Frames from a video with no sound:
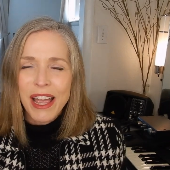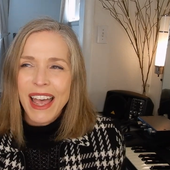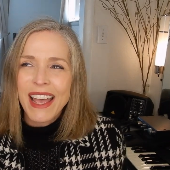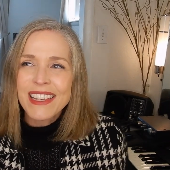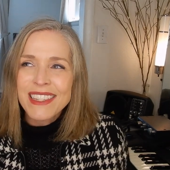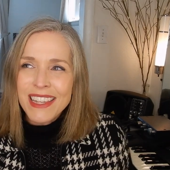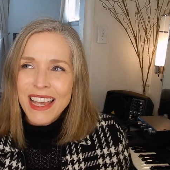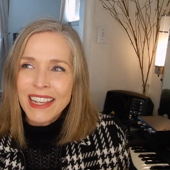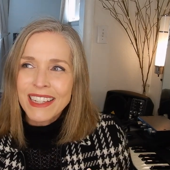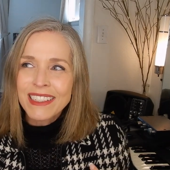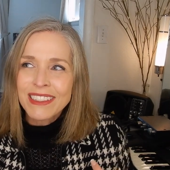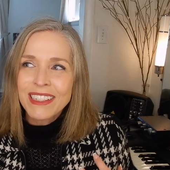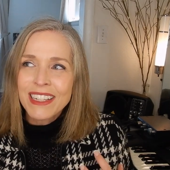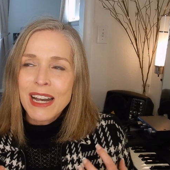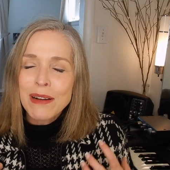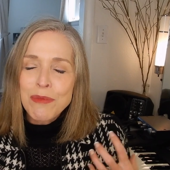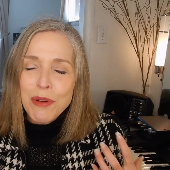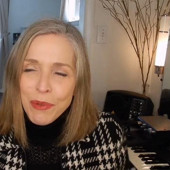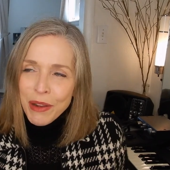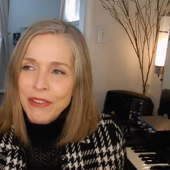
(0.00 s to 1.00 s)
As I
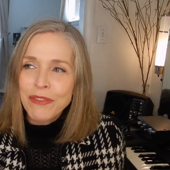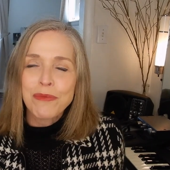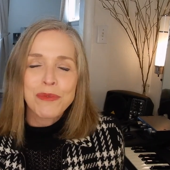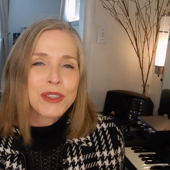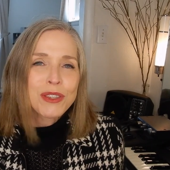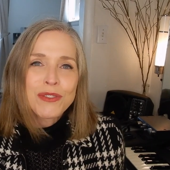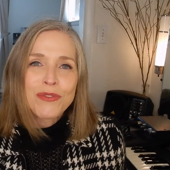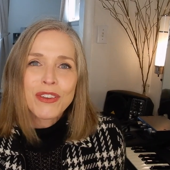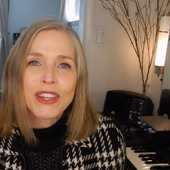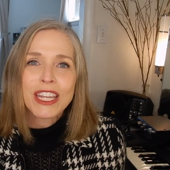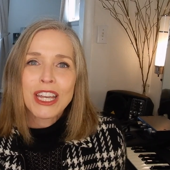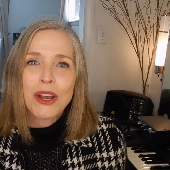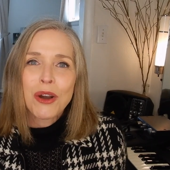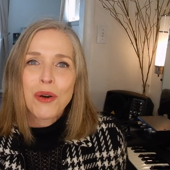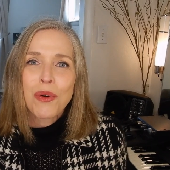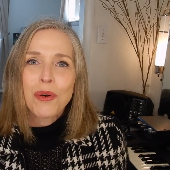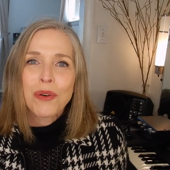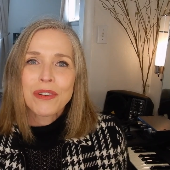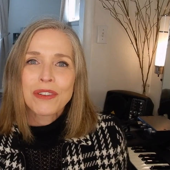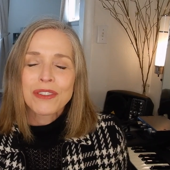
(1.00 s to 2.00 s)
come away from this
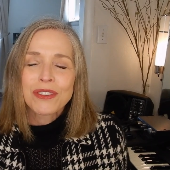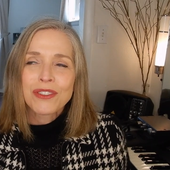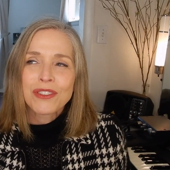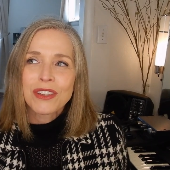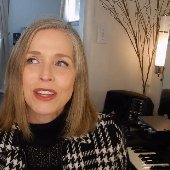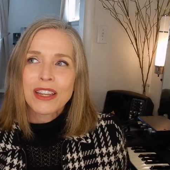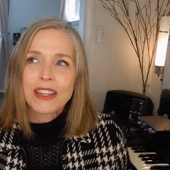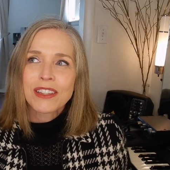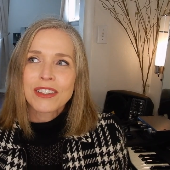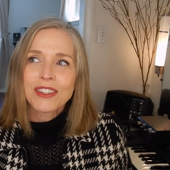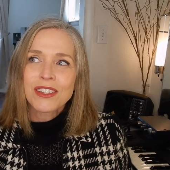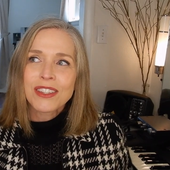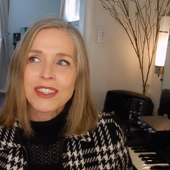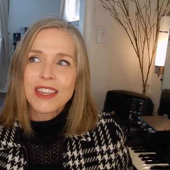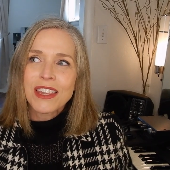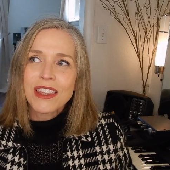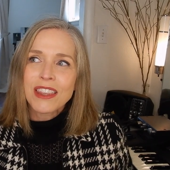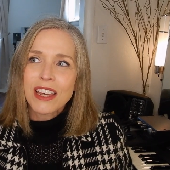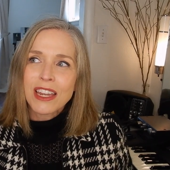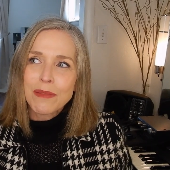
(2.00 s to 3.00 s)
video, just
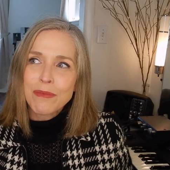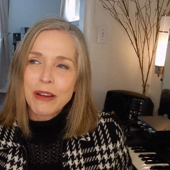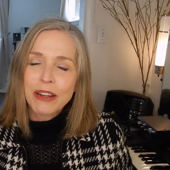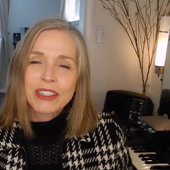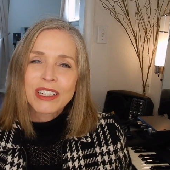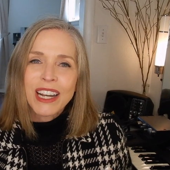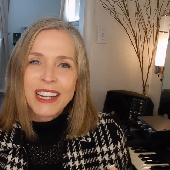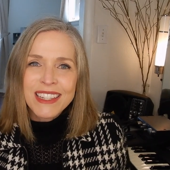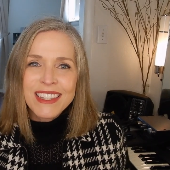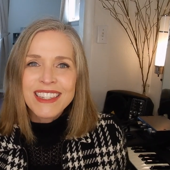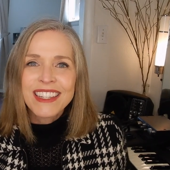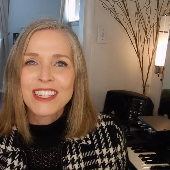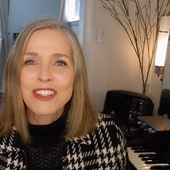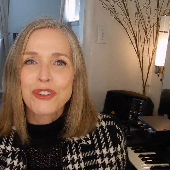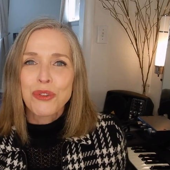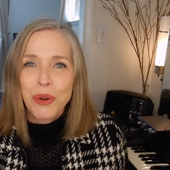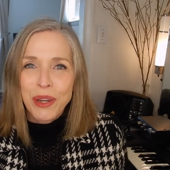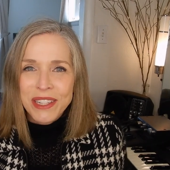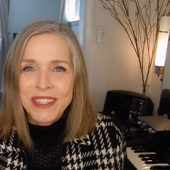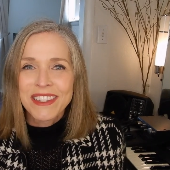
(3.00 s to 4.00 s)
the thought about gutsy
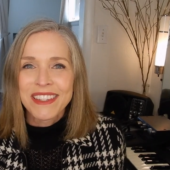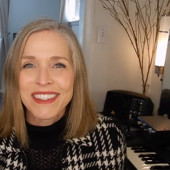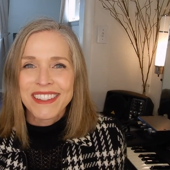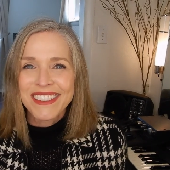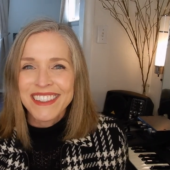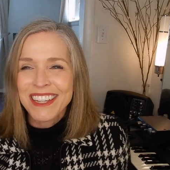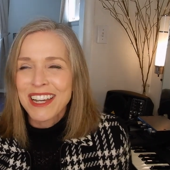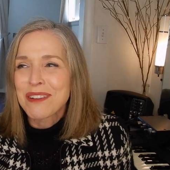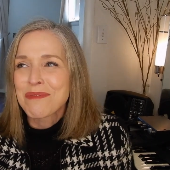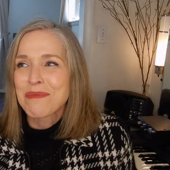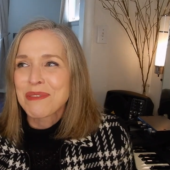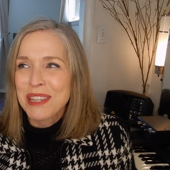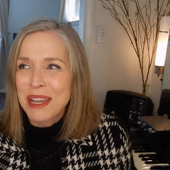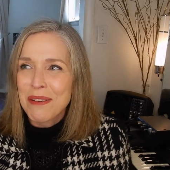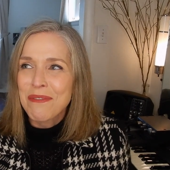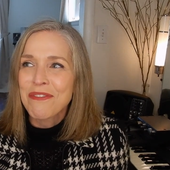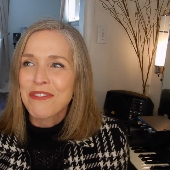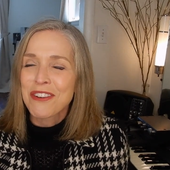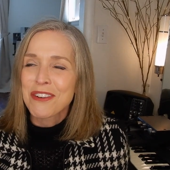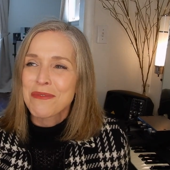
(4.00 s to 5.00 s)
choices comes
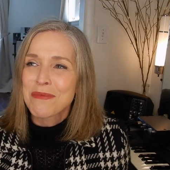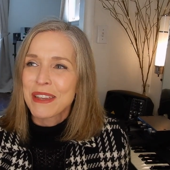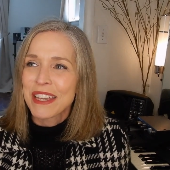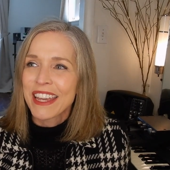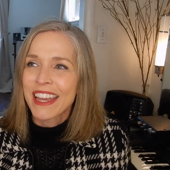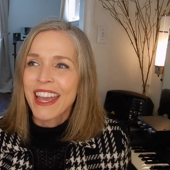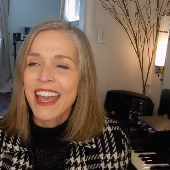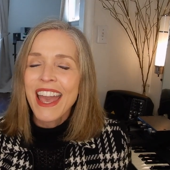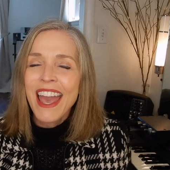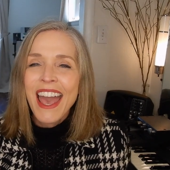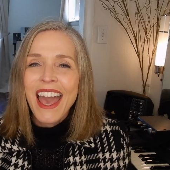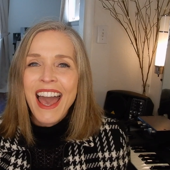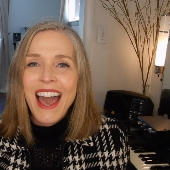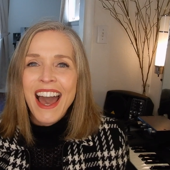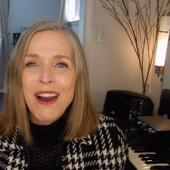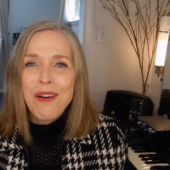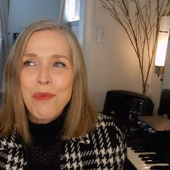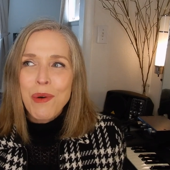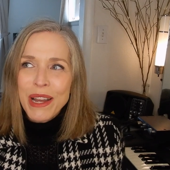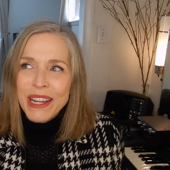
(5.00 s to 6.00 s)
up for me.
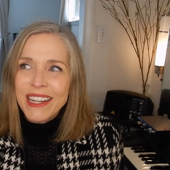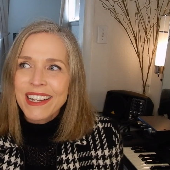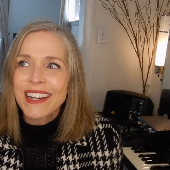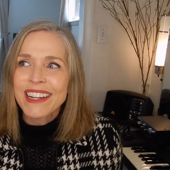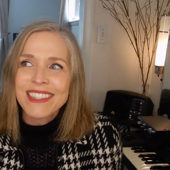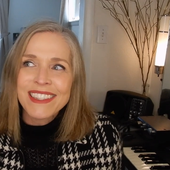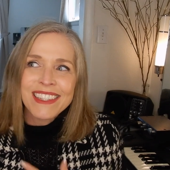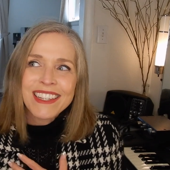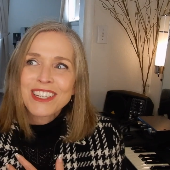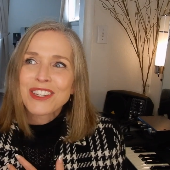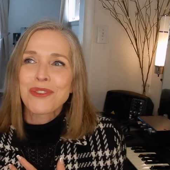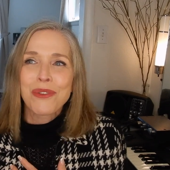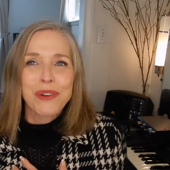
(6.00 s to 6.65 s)
What gutsy